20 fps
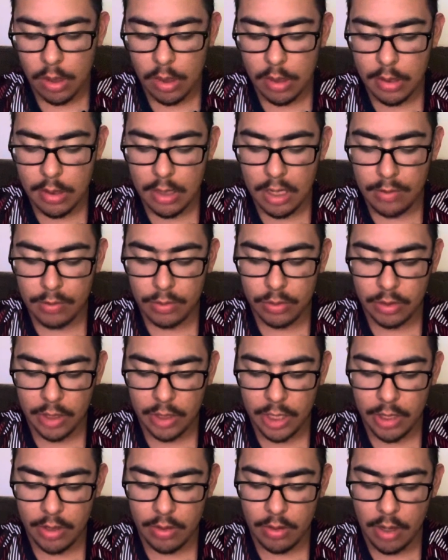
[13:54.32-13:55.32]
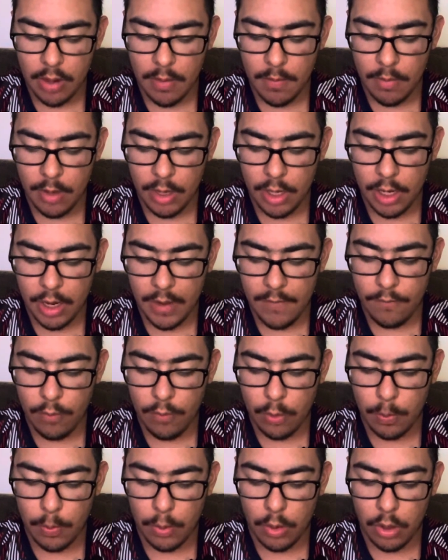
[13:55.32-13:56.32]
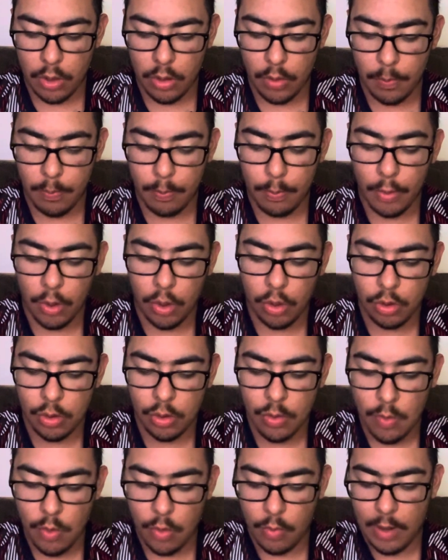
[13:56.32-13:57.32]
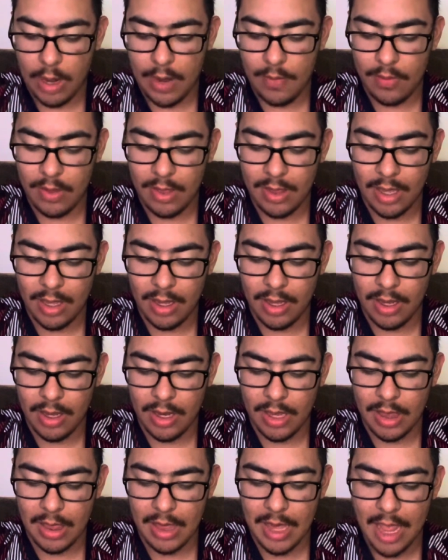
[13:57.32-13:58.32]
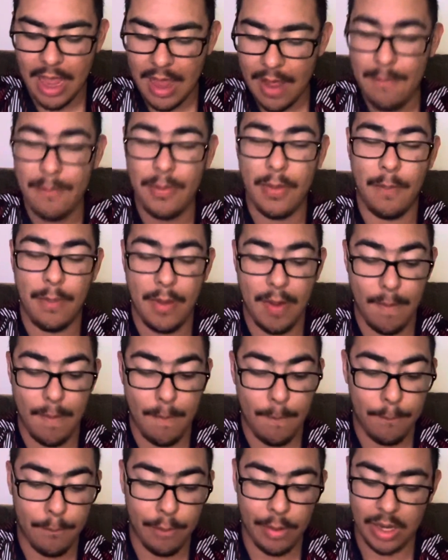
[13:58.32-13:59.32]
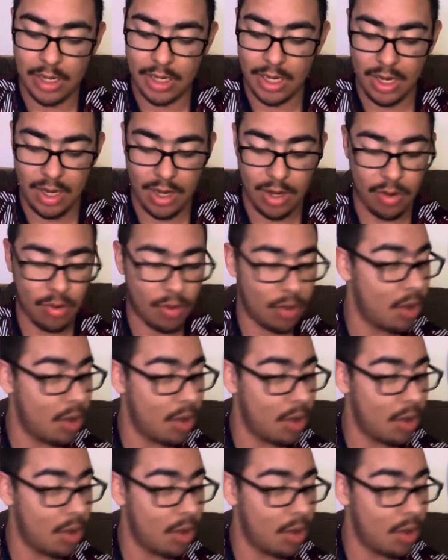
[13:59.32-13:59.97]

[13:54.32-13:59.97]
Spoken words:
Doubleheader on Monday Night Football. The Baltimore Ravens taking on the Tampa Bay Buccaneers.